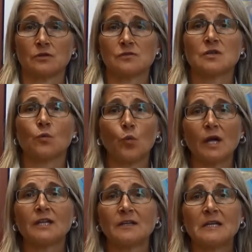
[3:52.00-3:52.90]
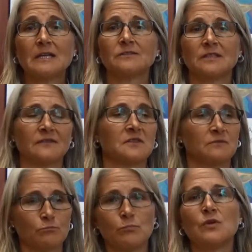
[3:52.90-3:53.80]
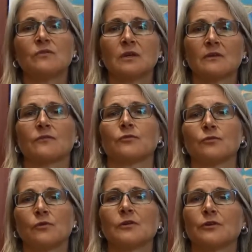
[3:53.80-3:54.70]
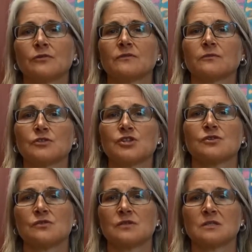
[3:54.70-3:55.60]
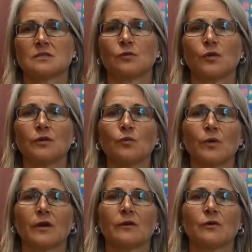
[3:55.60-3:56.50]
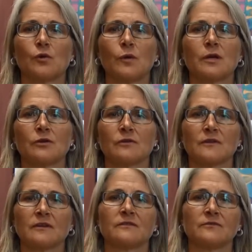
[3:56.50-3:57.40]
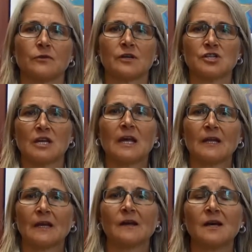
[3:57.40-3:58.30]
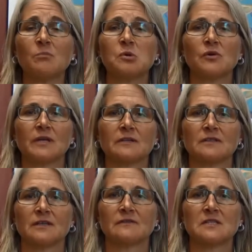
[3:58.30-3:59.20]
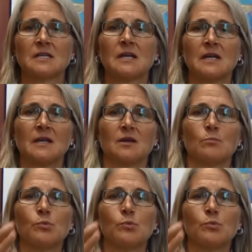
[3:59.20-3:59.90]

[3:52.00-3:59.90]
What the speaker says: using one heel lift and moving it through all your different shoes, it's going to wear out quicker than if you're actually getting a couple heel lifts and